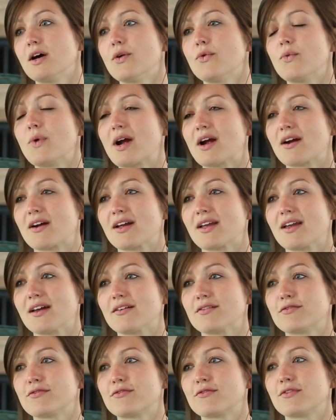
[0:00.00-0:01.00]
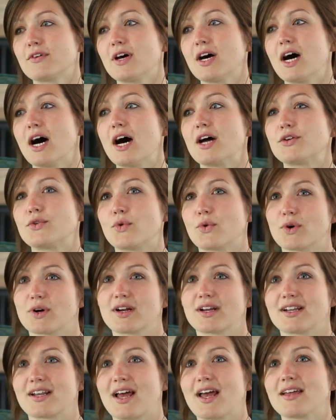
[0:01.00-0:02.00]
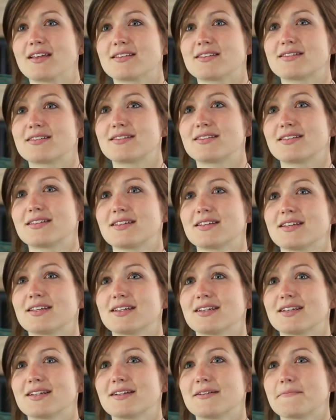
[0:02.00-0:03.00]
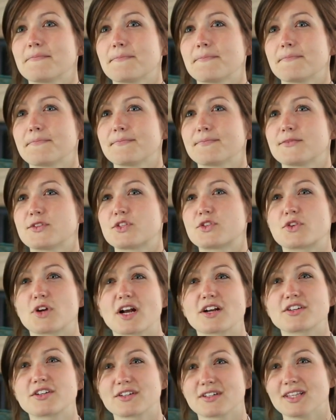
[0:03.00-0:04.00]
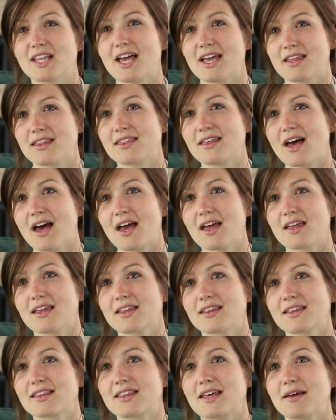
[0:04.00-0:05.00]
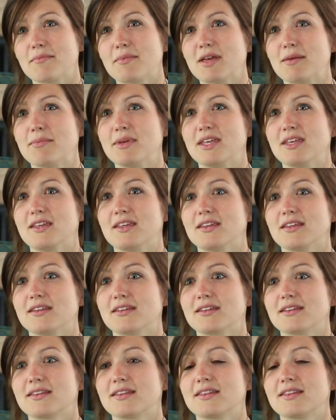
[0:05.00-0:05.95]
wary of an organized structure like that maybe